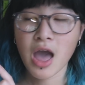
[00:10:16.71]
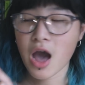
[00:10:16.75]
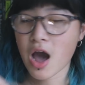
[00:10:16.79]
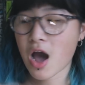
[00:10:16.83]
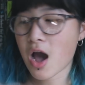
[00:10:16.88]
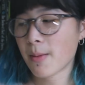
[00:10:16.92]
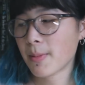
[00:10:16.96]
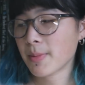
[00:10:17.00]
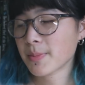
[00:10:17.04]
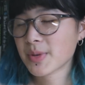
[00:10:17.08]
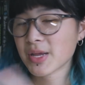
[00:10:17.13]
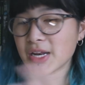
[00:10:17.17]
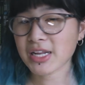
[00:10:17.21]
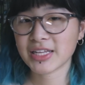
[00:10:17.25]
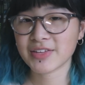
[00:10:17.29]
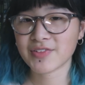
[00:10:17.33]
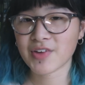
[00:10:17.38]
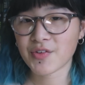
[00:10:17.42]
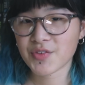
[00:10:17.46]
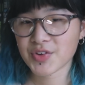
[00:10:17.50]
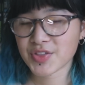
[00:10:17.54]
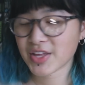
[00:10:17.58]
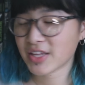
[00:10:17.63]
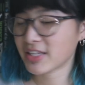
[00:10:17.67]
I'm gonna leave
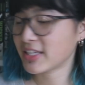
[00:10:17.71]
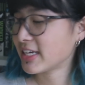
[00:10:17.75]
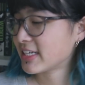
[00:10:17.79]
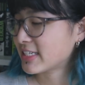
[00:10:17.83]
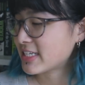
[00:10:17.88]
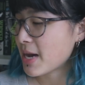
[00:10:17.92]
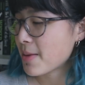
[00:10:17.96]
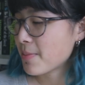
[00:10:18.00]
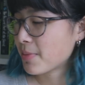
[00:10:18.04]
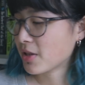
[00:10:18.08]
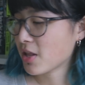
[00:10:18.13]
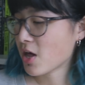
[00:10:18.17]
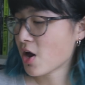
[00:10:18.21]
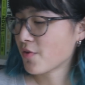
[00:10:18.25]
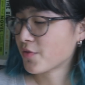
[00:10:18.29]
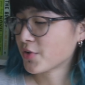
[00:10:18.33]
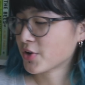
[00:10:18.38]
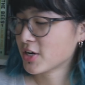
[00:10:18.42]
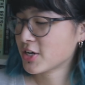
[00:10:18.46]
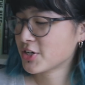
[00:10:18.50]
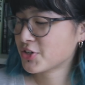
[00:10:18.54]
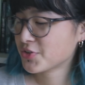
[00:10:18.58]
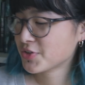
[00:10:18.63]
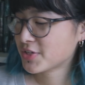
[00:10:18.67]
everything linked down below if
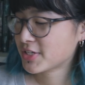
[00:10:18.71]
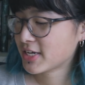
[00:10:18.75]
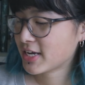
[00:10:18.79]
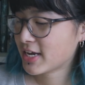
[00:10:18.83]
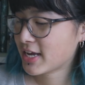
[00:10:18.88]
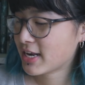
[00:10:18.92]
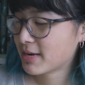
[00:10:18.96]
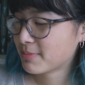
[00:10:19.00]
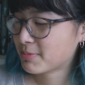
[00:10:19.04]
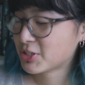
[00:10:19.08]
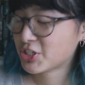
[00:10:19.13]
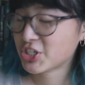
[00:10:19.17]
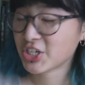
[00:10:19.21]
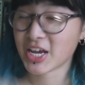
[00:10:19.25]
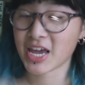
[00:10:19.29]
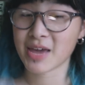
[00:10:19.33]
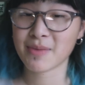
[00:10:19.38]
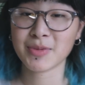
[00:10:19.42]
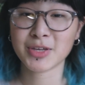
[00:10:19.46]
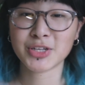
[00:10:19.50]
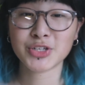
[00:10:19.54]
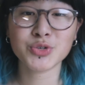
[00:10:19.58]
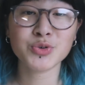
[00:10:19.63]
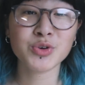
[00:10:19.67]
you're interested. She gave
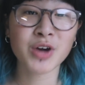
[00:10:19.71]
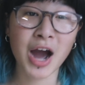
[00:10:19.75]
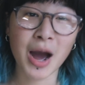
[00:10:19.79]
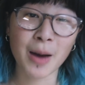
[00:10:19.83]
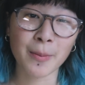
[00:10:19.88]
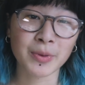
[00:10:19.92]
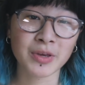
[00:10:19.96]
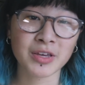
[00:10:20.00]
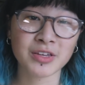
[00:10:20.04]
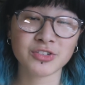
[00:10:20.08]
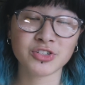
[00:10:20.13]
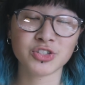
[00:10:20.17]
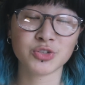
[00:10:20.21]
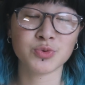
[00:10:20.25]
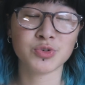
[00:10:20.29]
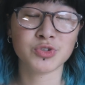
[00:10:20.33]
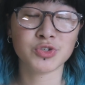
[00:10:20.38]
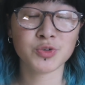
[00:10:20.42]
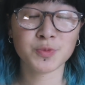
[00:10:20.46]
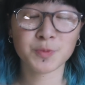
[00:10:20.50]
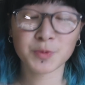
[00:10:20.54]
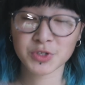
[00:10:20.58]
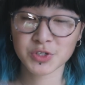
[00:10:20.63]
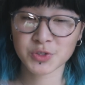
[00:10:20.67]
me 2 copies. She was
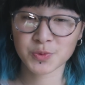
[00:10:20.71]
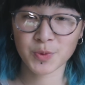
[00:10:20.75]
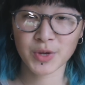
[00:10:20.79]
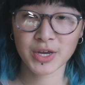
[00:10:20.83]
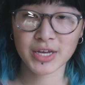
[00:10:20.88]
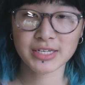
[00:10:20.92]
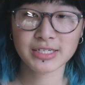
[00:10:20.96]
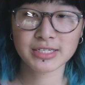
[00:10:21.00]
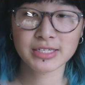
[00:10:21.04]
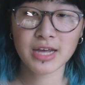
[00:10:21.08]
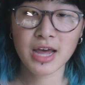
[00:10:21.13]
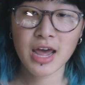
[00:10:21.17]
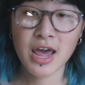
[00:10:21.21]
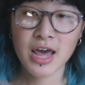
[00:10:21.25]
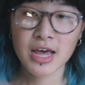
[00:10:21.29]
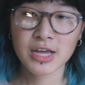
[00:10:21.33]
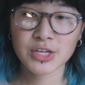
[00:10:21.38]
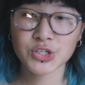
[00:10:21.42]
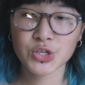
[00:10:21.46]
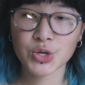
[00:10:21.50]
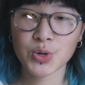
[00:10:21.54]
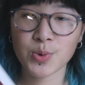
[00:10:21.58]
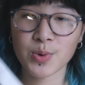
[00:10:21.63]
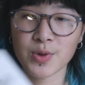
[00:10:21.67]
super sweet.
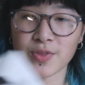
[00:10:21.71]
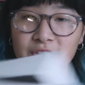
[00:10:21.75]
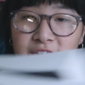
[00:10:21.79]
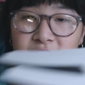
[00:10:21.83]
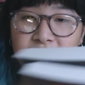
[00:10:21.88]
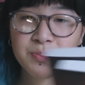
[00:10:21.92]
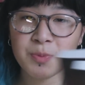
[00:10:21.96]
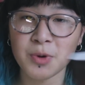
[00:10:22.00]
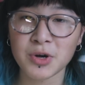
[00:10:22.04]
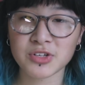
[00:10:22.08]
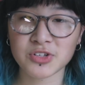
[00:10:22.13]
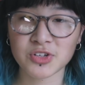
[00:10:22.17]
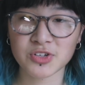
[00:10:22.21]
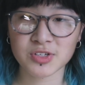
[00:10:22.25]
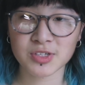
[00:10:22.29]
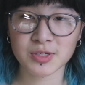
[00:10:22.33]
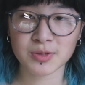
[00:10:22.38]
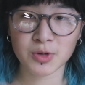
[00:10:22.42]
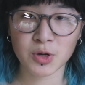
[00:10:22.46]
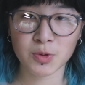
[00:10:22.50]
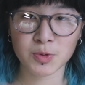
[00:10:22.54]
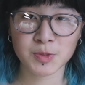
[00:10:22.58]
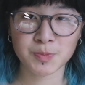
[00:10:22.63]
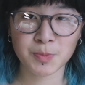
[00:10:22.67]
So these books are
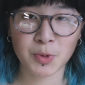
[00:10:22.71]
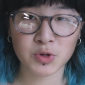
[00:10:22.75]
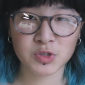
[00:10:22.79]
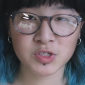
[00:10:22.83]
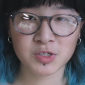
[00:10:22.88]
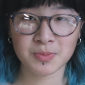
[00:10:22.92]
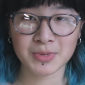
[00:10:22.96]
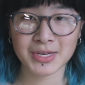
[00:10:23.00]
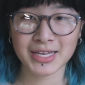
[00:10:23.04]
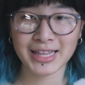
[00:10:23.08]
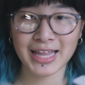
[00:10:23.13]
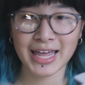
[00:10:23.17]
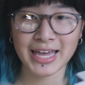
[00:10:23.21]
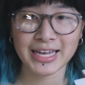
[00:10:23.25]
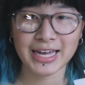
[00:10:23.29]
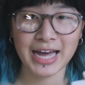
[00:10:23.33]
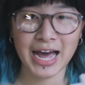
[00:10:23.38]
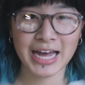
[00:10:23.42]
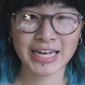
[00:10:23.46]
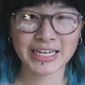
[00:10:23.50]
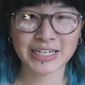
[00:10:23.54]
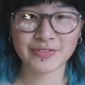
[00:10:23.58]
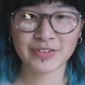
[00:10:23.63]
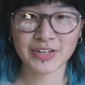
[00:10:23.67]
supposed to be like
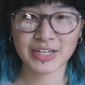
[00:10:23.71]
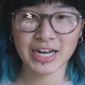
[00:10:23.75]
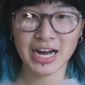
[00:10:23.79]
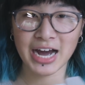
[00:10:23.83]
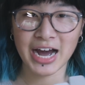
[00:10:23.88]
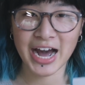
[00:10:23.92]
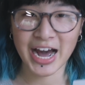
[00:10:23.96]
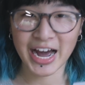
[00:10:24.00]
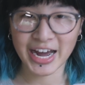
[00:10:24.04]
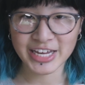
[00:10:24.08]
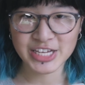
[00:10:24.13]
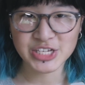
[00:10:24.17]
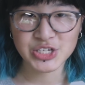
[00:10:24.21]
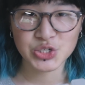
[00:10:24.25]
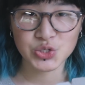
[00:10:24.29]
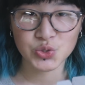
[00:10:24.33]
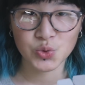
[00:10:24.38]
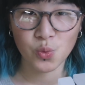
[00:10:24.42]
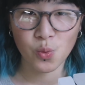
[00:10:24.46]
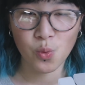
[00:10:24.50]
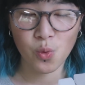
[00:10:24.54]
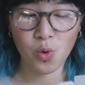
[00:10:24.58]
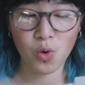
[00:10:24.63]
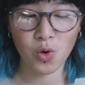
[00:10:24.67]
kind of like a high
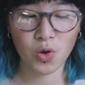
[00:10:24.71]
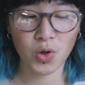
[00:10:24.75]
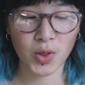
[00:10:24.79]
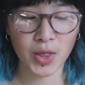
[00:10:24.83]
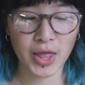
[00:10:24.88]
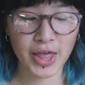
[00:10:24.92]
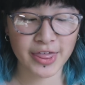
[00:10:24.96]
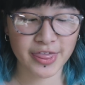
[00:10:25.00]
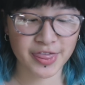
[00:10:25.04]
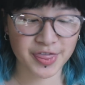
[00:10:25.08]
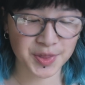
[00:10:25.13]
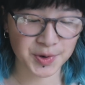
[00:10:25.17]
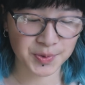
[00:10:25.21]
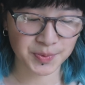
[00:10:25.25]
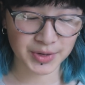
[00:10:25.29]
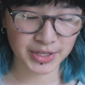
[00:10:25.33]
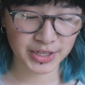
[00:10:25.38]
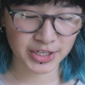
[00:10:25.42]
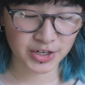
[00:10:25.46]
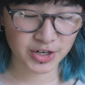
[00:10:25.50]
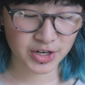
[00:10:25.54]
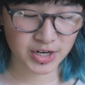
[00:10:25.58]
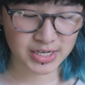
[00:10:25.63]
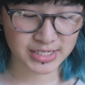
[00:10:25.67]
school
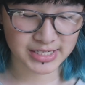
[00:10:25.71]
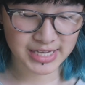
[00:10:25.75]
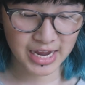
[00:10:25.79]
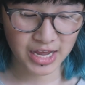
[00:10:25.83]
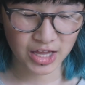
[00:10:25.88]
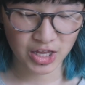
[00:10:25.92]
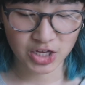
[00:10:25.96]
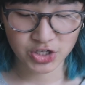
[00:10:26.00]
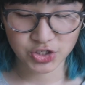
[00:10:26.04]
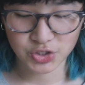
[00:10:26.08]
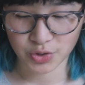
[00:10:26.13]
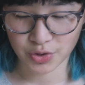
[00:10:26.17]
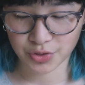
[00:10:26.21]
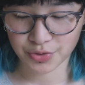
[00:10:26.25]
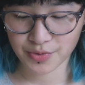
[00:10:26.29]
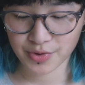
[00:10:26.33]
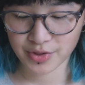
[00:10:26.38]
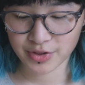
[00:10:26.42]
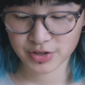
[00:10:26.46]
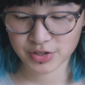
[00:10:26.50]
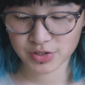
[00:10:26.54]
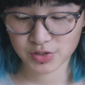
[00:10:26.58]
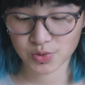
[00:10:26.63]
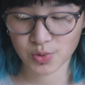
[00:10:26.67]
thriller, a psychological
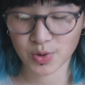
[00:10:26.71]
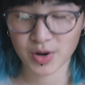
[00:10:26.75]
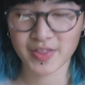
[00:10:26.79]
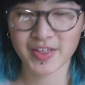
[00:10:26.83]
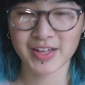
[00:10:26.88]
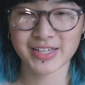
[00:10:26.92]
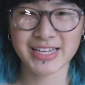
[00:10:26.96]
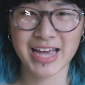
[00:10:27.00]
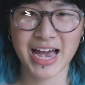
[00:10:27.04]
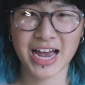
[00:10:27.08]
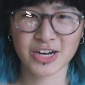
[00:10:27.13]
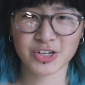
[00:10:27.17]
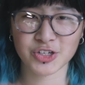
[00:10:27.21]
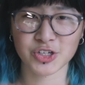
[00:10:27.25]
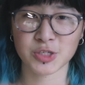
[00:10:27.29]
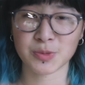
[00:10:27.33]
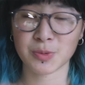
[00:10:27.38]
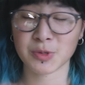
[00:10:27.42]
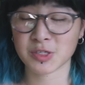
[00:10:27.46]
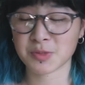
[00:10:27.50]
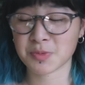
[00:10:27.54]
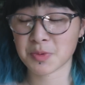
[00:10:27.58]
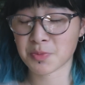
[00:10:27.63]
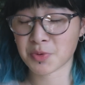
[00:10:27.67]
thriller story that's actually
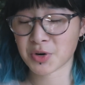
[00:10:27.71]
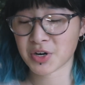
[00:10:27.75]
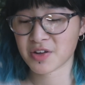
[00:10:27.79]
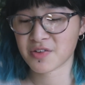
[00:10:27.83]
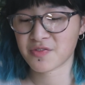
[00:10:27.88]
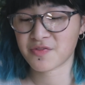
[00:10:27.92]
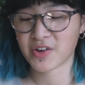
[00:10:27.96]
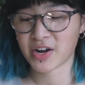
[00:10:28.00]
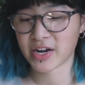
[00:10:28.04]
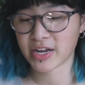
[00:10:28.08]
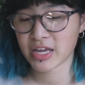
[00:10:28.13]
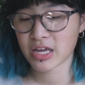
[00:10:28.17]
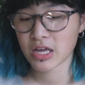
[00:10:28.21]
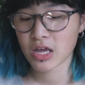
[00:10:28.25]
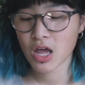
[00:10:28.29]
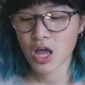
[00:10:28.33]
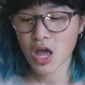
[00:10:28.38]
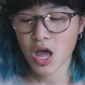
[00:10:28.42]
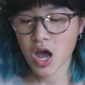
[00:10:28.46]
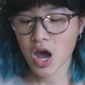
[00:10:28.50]
supposed to be pretty funny,